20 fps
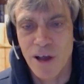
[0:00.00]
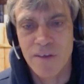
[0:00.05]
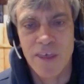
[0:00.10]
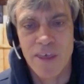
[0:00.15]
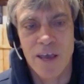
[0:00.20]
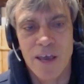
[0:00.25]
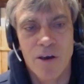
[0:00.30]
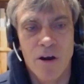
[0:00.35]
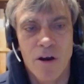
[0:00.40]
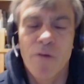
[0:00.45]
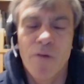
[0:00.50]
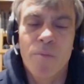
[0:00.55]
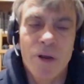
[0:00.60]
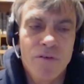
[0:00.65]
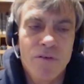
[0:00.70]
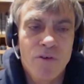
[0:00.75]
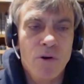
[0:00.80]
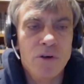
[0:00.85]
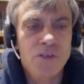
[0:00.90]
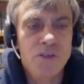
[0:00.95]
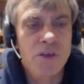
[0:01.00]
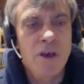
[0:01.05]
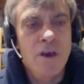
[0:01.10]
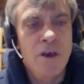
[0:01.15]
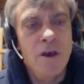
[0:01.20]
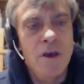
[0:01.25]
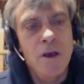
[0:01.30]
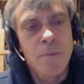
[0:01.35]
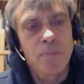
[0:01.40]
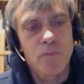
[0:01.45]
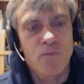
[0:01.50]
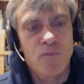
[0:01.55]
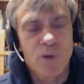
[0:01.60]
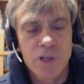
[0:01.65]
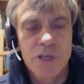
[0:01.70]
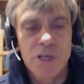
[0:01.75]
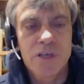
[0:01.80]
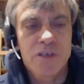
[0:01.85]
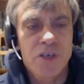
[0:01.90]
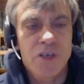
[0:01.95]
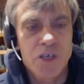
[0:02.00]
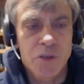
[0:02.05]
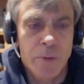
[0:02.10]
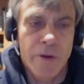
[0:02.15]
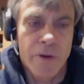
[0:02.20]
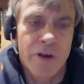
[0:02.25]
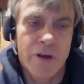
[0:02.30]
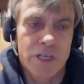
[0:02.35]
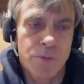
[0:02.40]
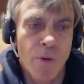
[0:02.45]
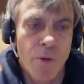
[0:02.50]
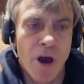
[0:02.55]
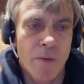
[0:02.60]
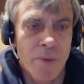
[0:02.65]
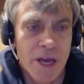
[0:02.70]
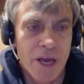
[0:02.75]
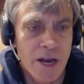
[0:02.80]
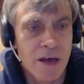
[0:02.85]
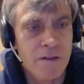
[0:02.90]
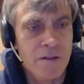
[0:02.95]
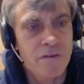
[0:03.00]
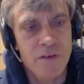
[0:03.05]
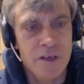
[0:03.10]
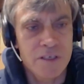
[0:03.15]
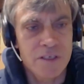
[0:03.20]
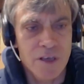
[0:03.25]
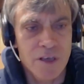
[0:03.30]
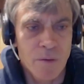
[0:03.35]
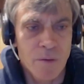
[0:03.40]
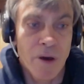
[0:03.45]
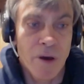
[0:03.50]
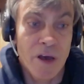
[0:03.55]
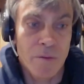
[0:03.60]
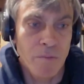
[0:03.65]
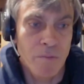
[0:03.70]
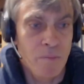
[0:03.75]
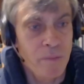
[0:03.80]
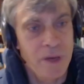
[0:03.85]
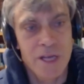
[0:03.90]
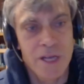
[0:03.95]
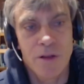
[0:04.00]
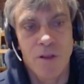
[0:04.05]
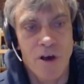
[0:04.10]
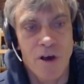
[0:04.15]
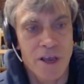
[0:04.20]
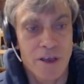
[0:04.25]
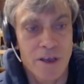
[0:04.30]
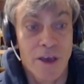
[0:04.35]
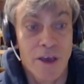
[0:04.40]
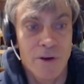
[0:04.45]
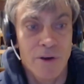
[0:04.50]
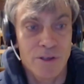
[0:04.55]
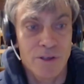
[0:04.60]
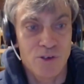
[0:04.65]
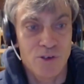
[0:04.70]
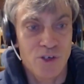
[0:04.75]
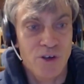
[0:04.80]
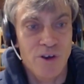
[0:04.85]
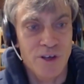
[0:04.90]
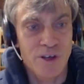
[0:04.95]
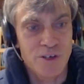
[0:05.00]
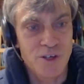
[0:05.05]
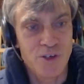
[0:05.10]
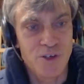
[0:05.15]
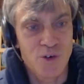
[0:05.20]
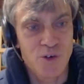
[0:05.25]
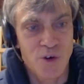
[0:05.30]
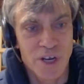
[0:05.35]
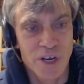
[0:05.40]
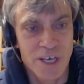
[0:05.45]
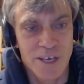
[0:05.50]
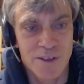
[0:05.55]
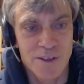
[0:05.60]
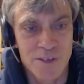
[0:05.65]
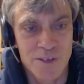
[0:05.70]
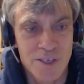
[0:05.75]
like that. I mean, of course, religious experience might mean other things. It might mean like going to church and joining